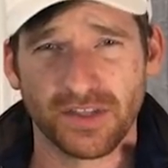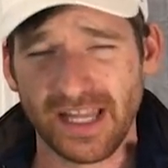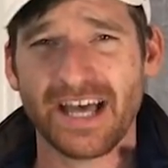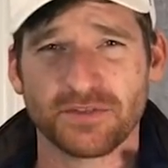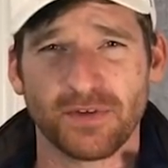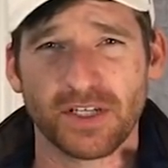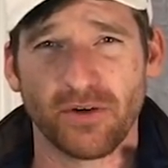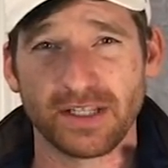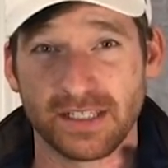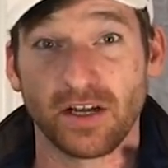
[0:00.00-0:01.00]
the last
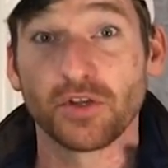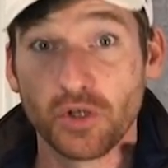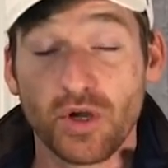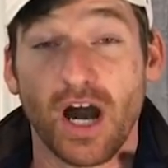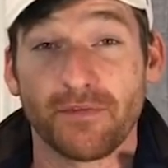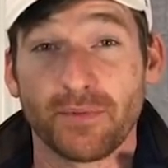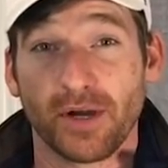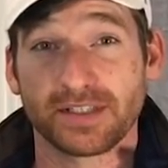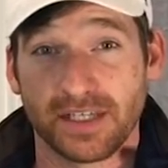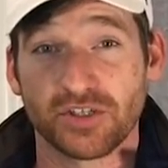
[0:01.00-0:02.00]
video I did on the new Coffee
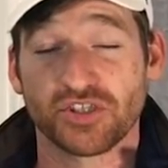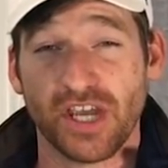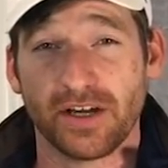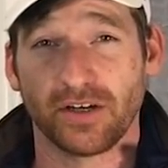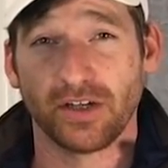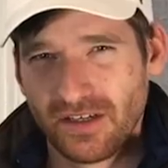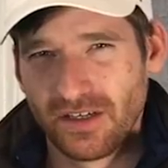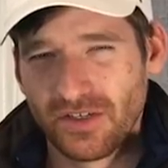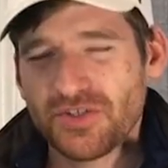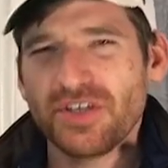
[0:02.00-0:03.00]
Break Tennis channel.
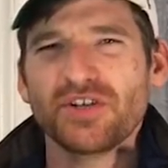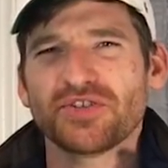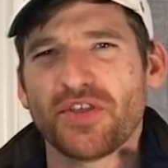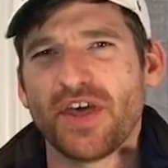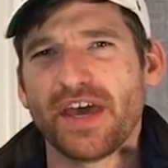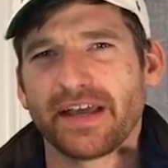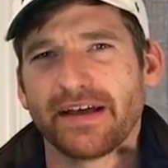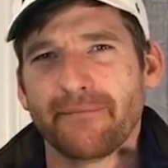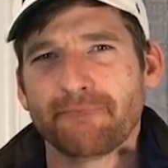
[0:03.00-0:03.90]
So here's the thing.